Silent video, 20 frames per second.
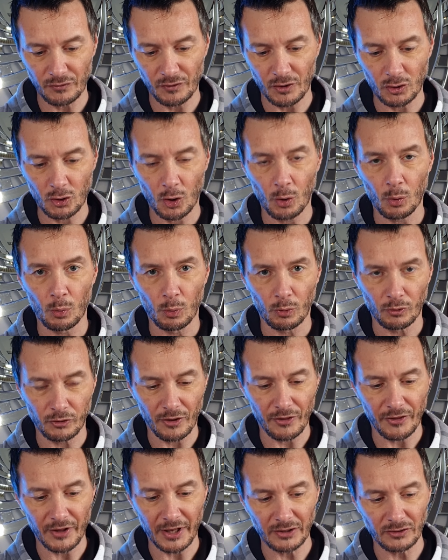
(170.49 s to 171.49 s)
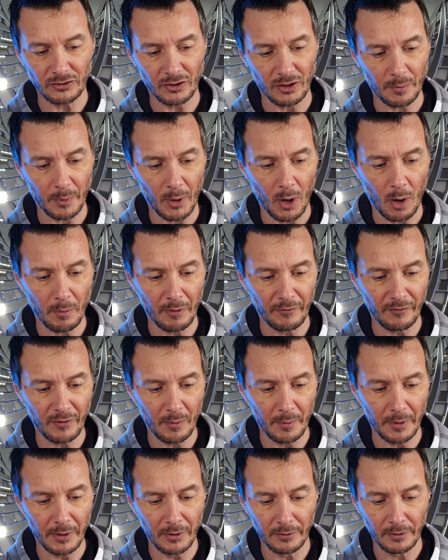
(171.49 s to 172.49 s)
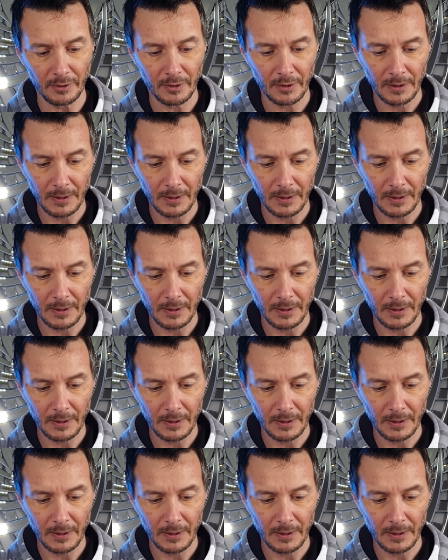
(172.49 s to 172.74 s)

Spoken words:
for tools and things at the bottom of them, and